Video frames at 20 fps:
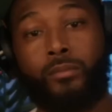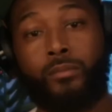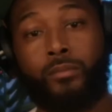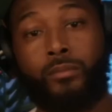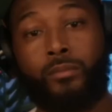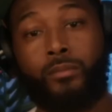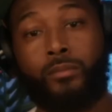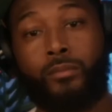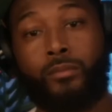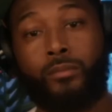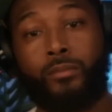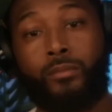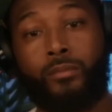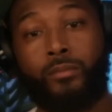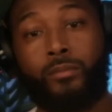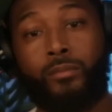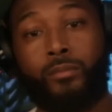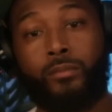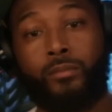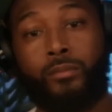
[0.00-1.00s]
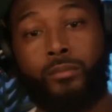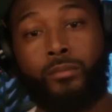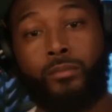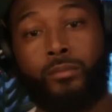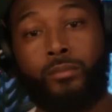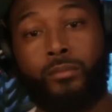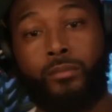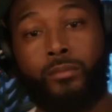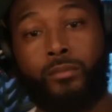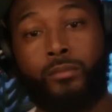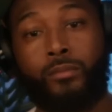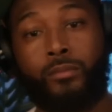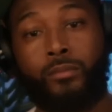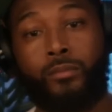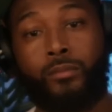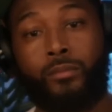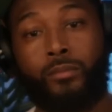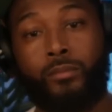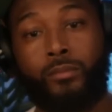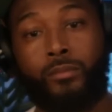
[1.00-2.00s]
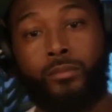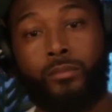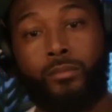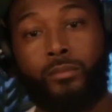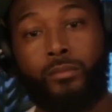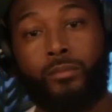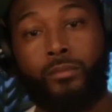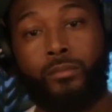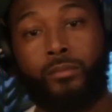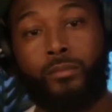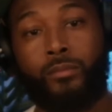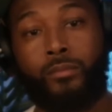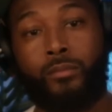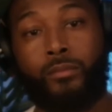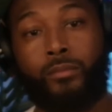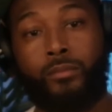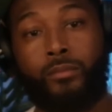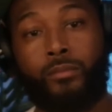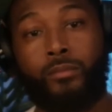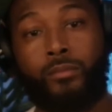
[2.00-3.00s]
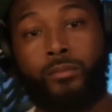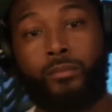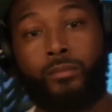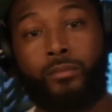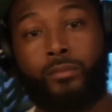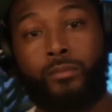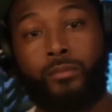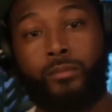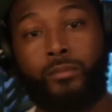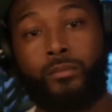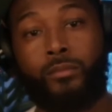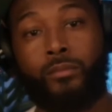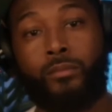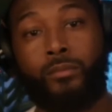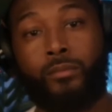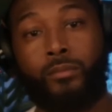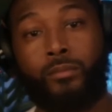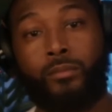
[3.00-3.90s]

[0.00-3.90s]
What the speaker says: The person shown says nothing.